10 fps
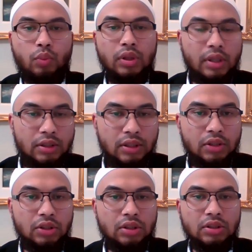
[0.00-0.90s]
with their
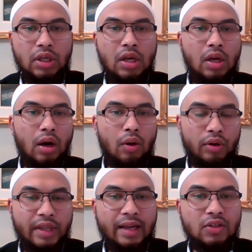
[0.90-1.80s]
teachers, or
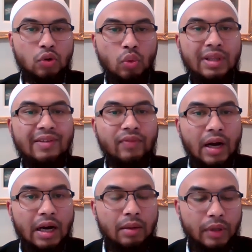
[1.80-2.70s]
that school
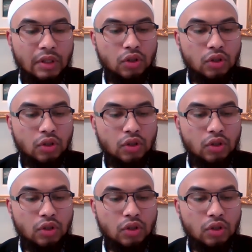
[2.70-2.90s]
environment.